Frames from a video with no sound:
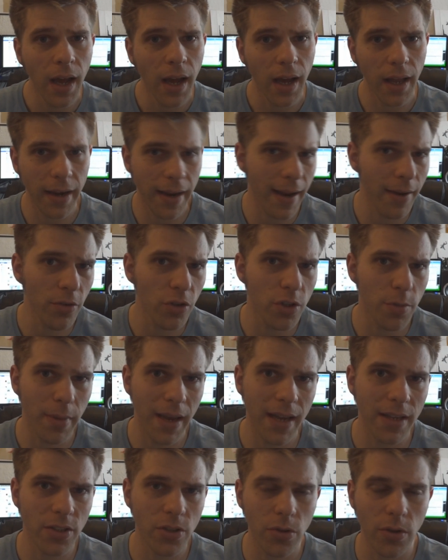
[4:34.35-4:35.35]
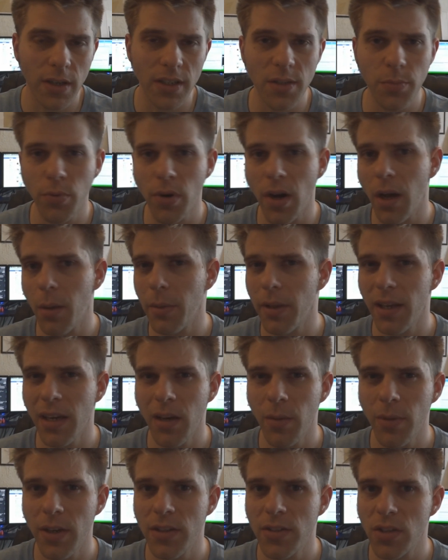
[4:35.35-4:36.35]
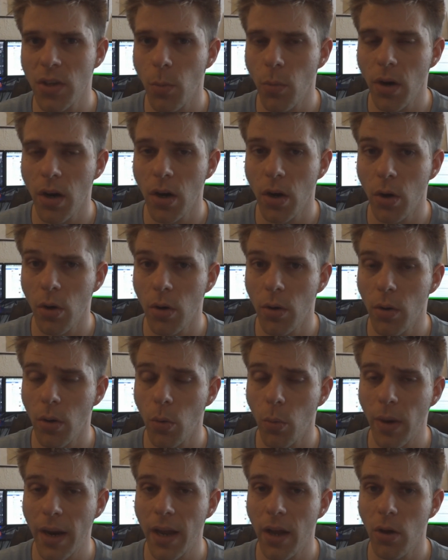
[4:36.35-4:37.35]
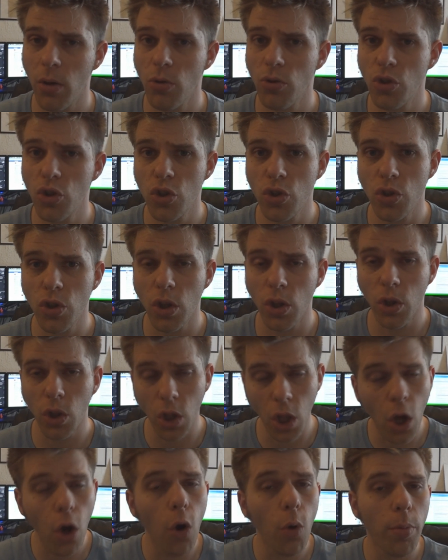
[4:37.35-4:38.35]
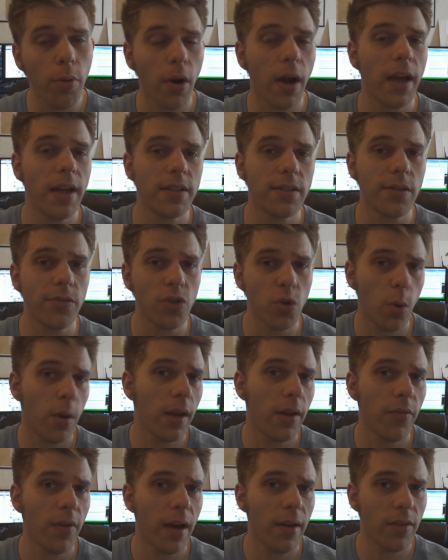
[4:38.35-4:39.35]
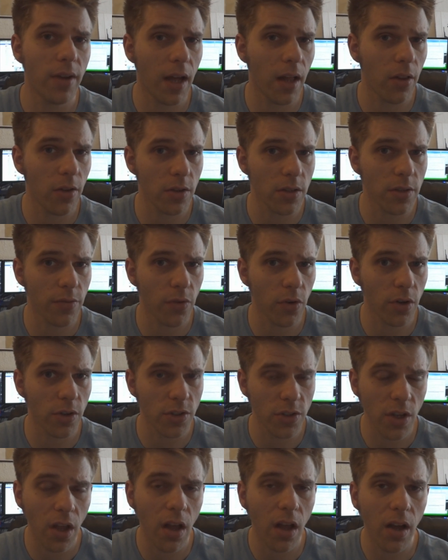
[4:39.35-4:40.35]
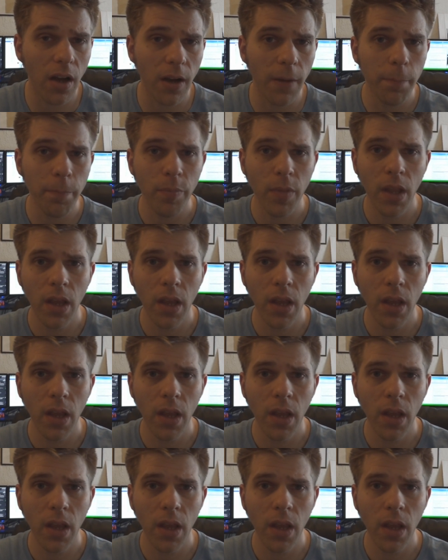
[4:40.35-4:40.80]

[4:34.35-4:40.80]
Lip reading: On average, mastering is probably going to be somewhere around the low price of $25 for a song,